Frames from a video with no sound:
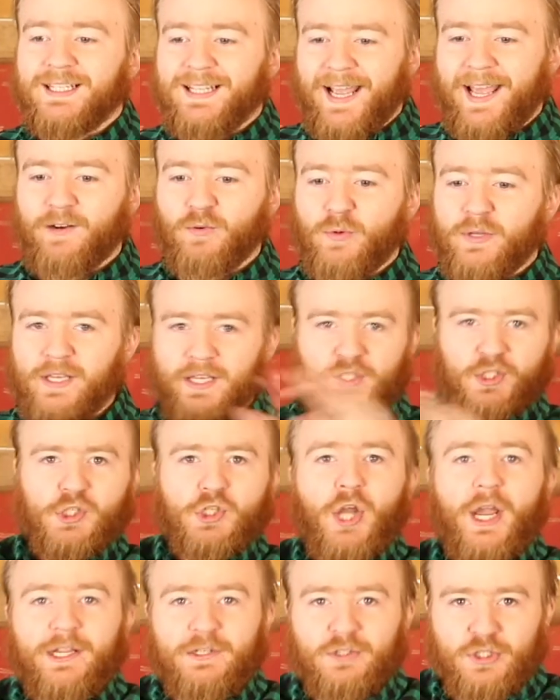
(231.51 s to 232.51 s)
and we
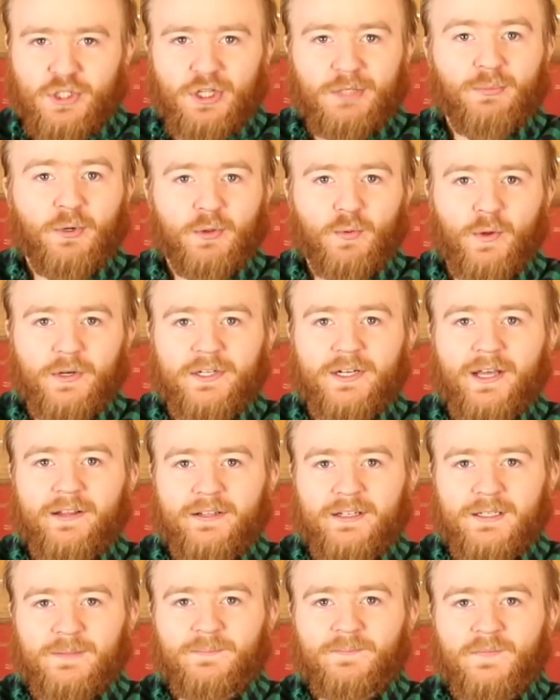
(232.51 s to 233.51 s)
exchanged them with one another.